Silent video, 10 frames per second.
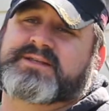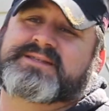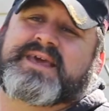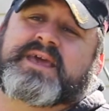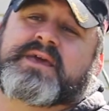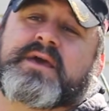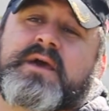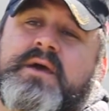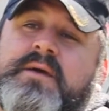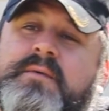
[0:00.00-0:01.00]
to take
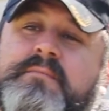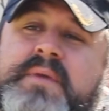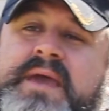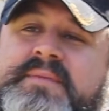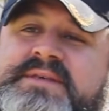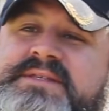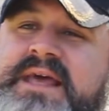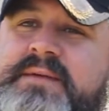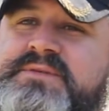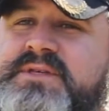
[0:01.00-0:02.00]
baby
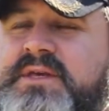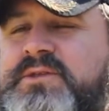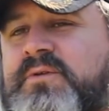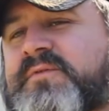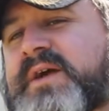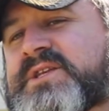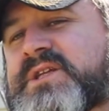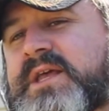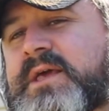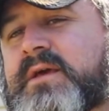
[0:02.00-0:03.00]
steps into
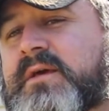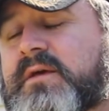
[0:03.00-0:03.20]
eventually